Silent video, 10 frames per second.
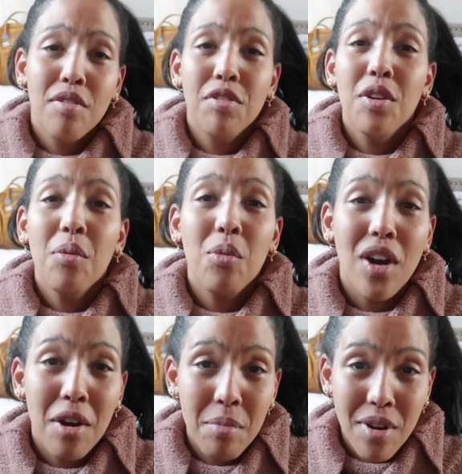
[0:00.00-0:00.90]
If you don't
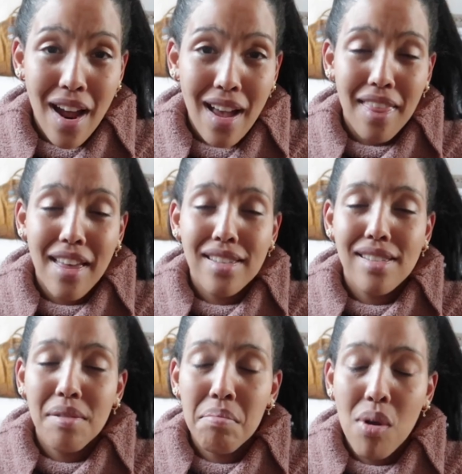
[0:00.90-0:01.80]
wear a bra, that's
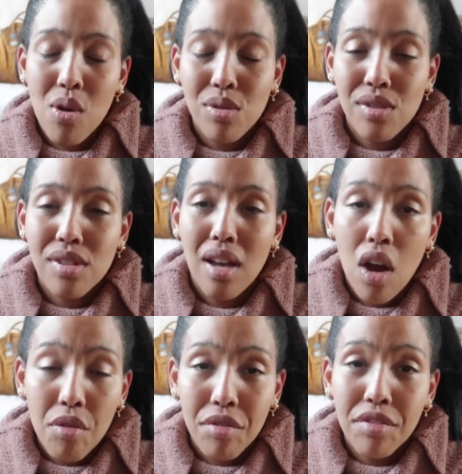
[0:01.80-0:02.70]
the most
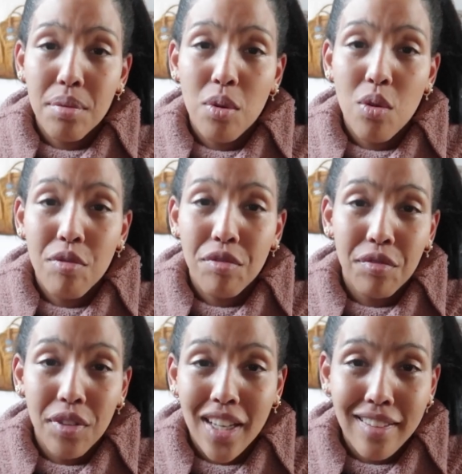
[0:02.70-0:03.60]
comfortable
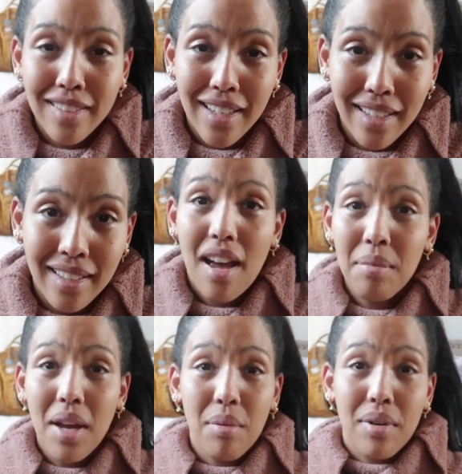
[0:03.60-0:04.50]
feeling.
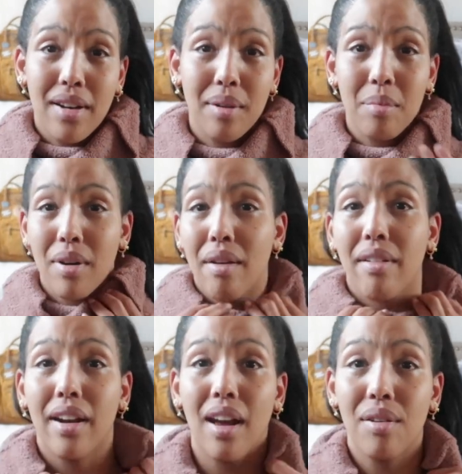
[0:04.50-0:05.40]
I'm not wearing a bra
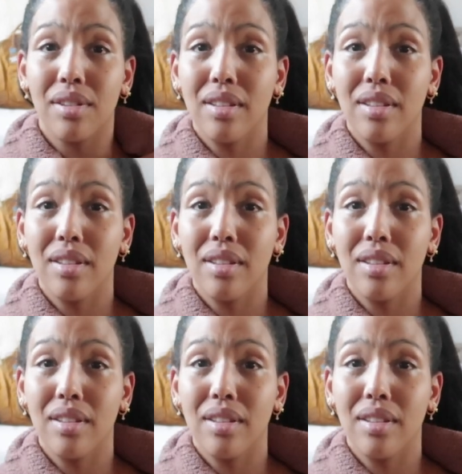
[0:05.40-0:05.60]
right now.